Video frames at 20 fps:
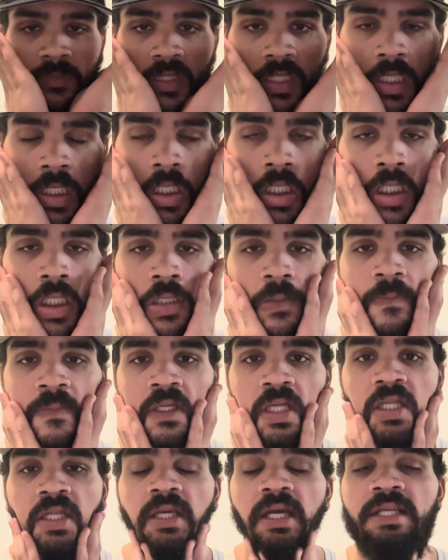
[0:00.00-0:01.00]

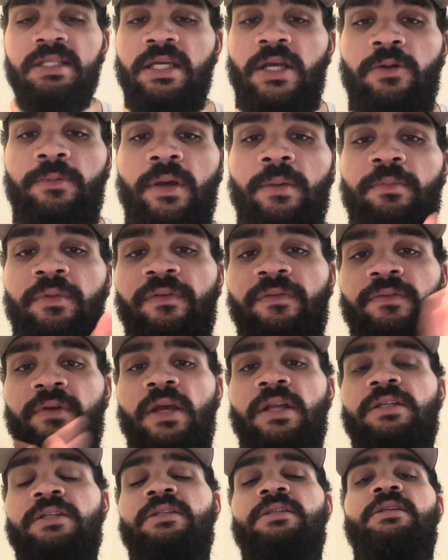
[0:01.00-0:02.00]
And you guys got to remember,
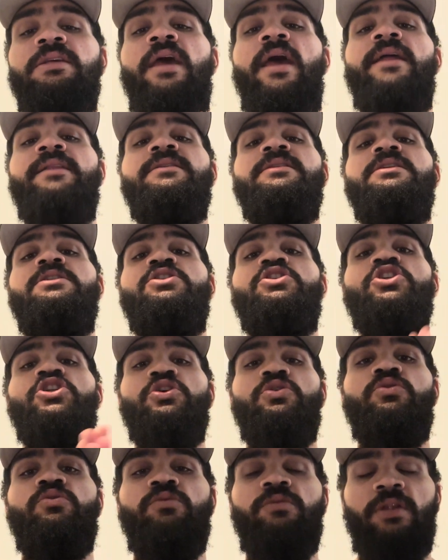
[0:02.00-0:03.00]
free agency ends in
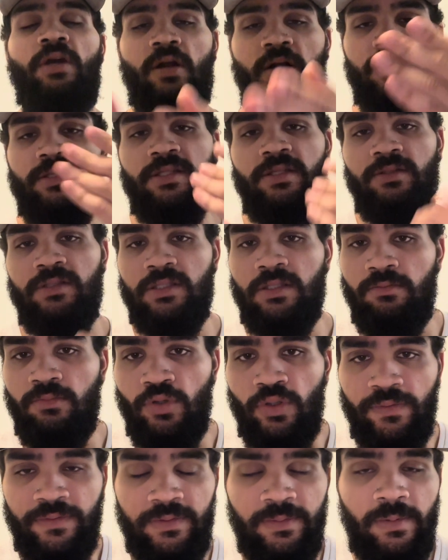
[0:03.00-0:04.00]
June. There are still some
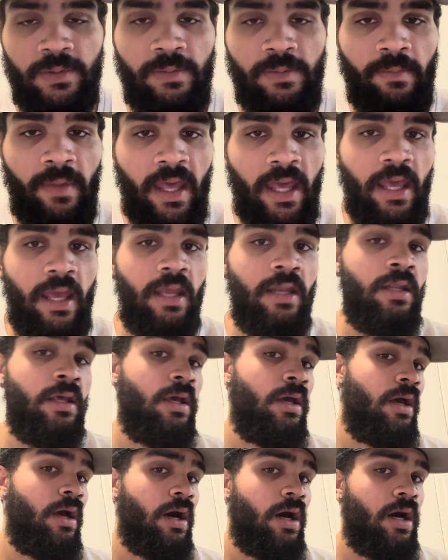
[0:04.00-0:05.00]
moves to be made.
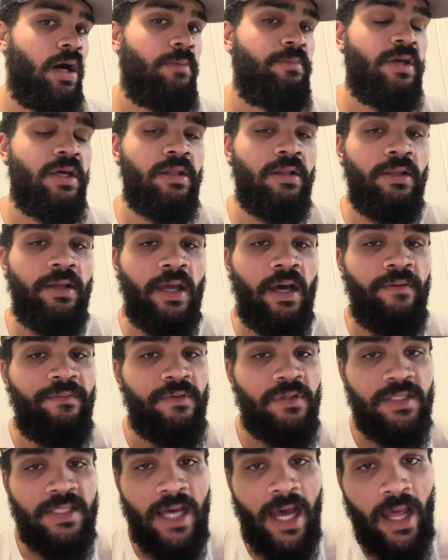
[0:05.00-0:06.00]
Be on the lookout
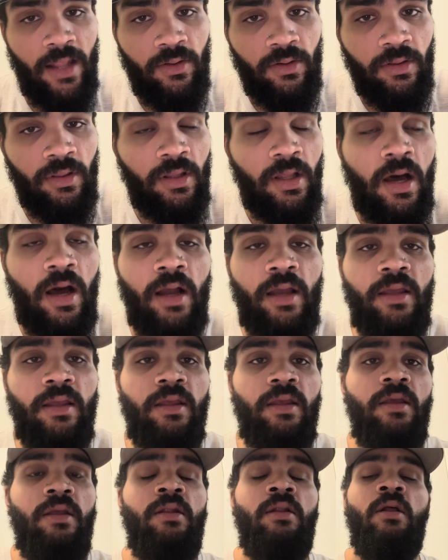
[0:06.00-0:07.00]
for Tyler
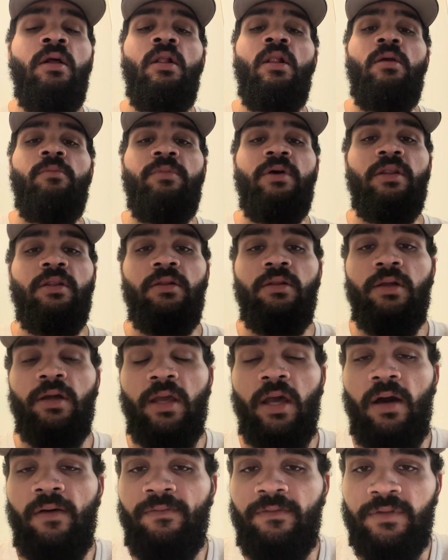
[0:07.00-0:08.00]
Lockett. Be on the
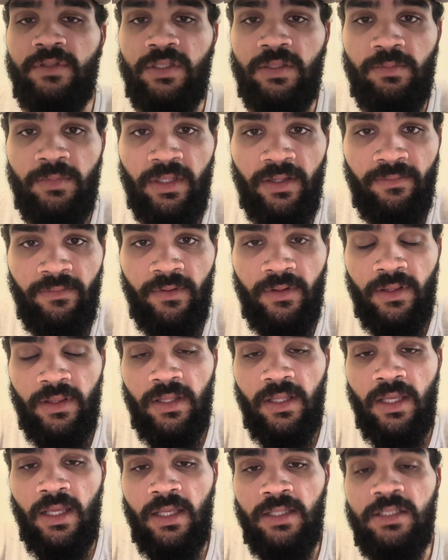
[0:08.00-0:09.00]
lookout for some different
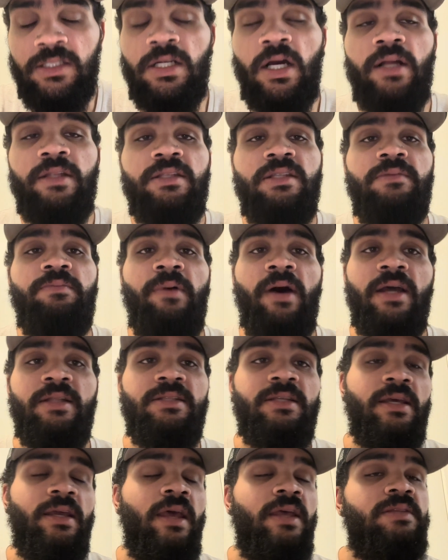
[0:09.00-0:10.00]
things. John
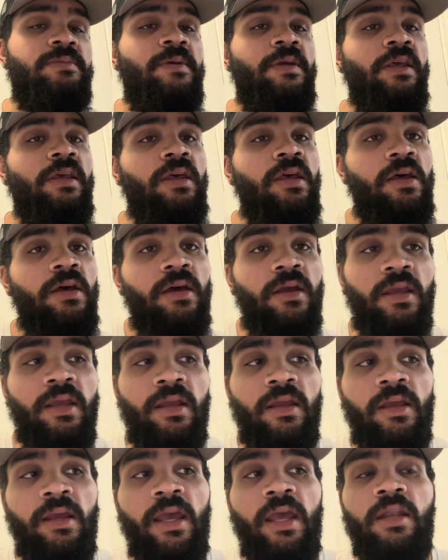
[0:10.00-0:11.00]
Spytek has been
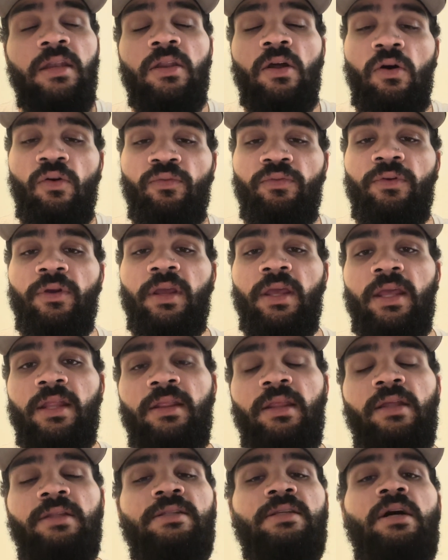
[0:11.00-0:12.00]
cooking. And don't forget
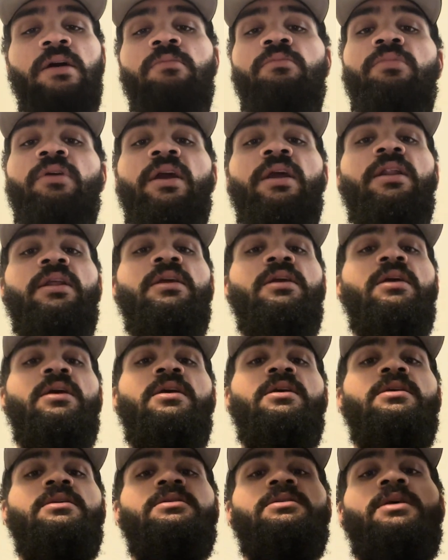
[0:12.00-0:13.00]
that Tom Brady
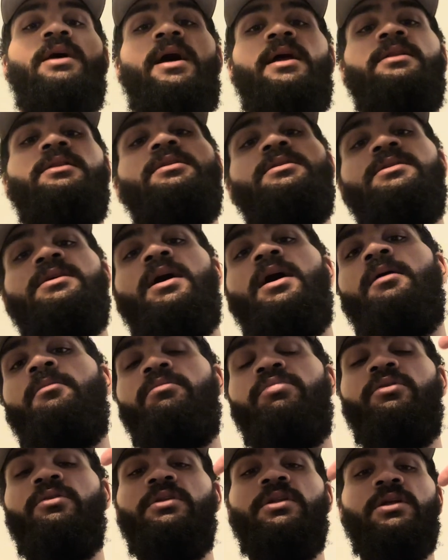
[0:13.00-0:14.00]
is at the
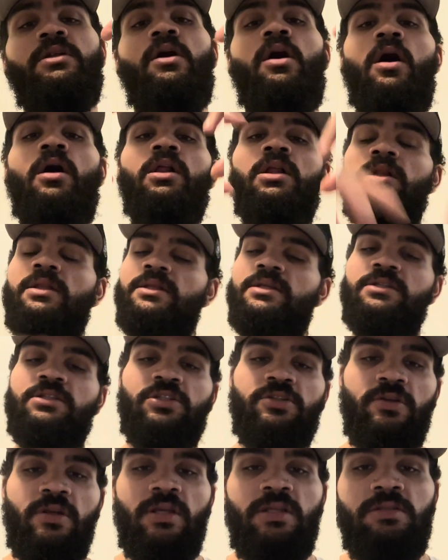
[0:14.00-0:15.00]
top pulling all of these
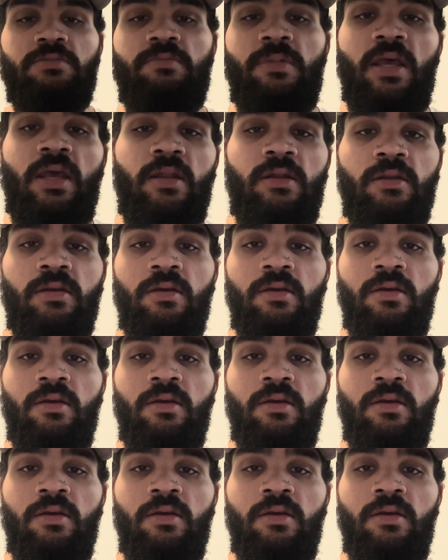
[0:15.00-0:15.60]
strings, man.